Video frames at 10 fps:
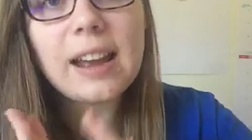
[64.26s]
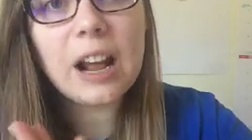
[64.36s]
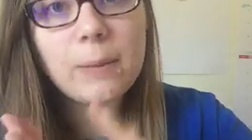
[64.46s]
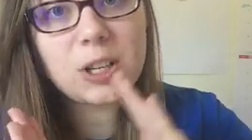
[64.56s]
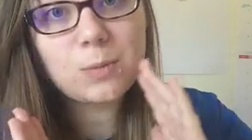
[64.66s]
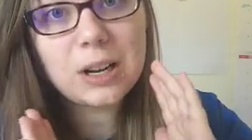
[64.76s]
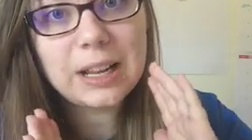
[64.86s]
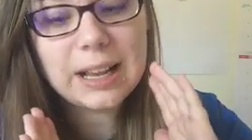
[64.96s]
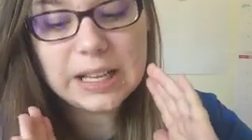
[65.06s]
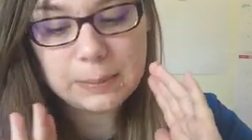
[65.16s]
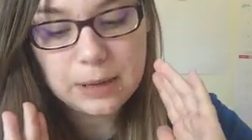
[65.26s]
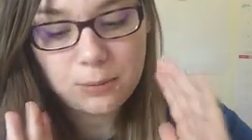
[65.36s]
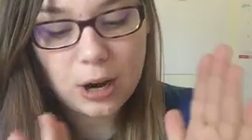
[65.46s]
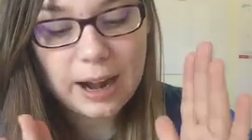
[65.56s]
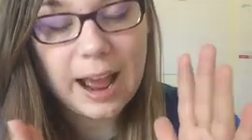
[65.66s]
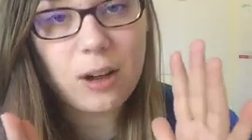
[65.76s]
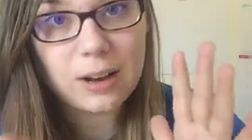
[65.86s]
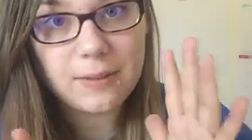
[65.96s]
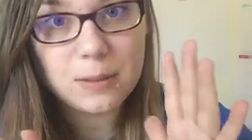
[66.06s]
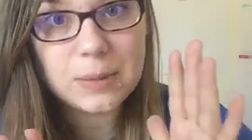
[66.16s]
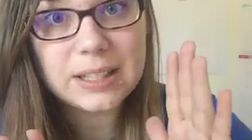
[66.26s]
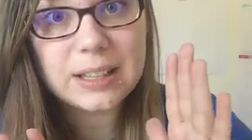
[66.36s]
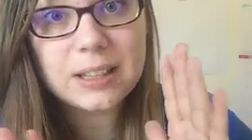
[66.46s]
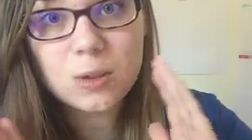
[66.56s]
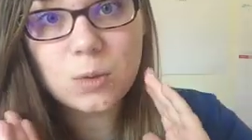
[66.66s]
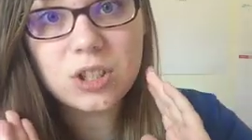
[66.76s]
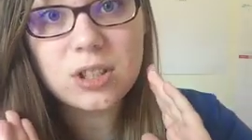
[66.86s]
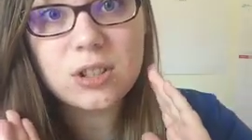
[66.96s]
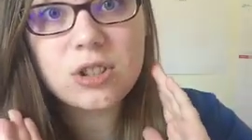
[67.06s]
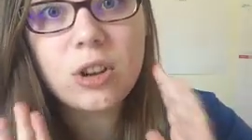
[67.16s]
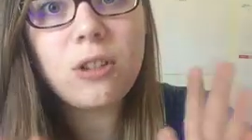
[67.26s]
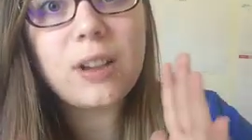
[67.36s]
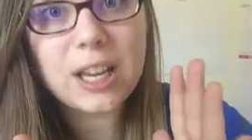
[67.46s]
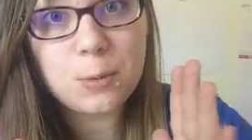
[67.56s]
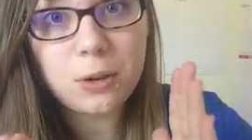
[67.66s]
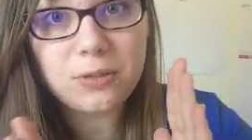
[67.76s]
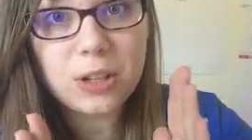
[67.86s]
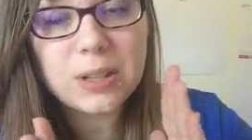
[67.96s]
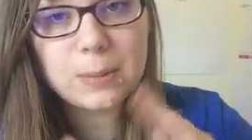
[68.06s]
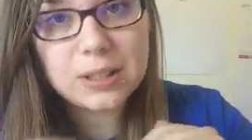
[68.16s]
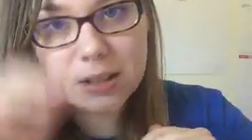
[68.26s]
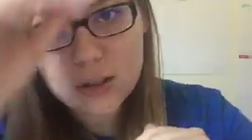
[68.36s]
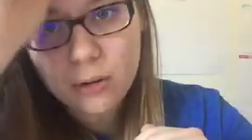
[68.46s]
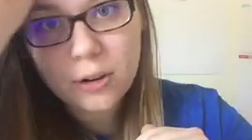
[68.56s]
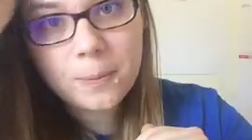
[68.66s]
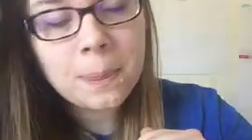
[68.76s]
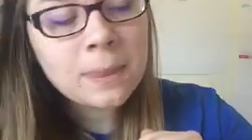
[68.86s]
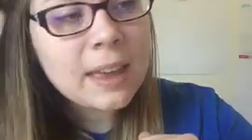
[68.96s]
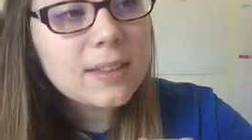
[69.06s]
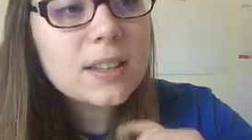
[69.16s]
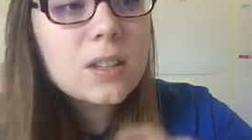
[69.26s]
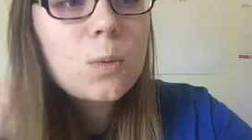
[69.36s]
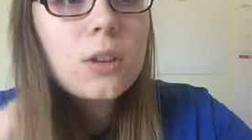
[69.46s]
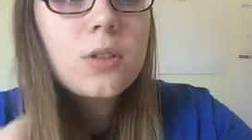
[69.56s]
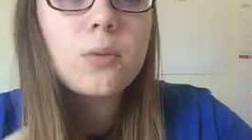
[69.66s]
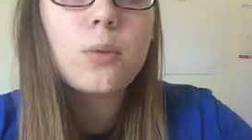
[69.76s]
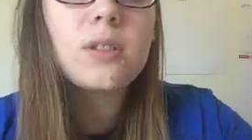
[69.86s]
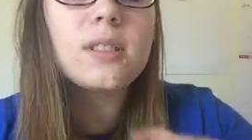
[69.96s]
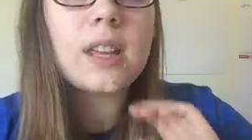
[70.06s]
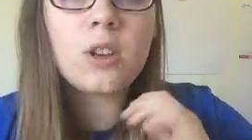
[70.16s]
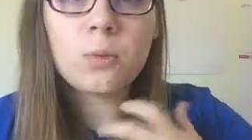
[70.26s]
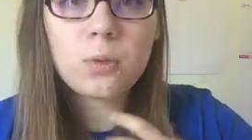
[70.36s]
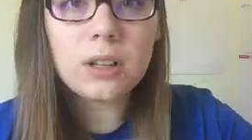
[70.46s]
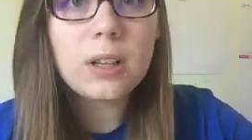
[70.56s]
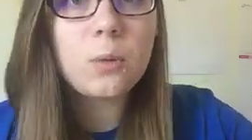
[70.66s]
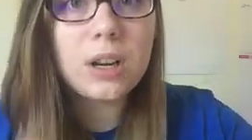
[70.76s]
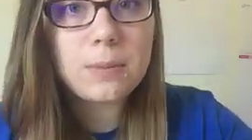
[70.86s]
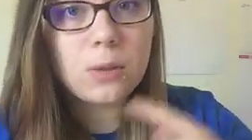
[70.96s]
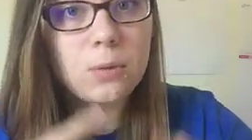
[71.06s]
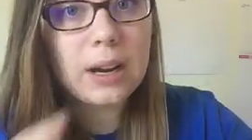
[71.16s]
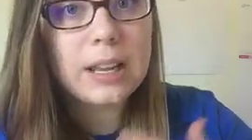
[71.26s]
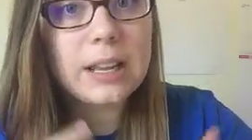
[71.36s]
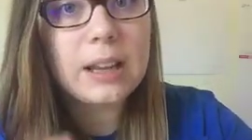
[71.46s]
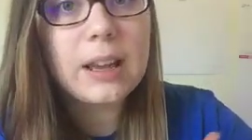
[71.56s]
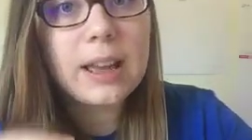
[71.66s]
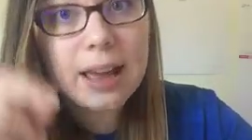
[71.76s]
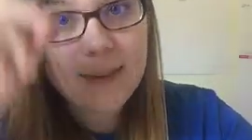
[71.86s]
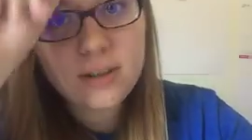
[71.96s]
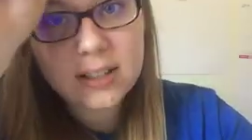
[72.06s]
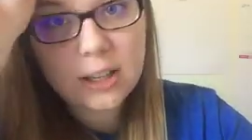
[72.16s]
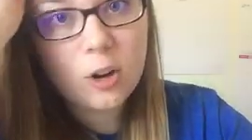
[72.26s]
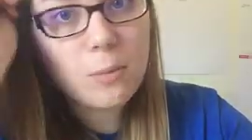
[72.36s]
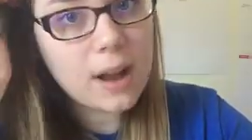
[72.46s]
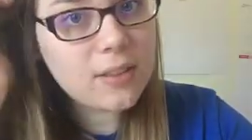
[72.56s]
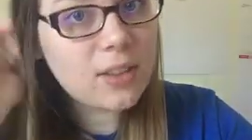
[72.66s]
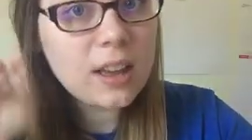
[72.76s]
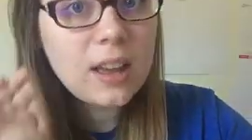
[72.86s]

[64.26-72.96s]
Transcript: and how much money has been brought out of the business, which is so valuable for you as a business owner. This is one of those reports that you really want to be running every single month.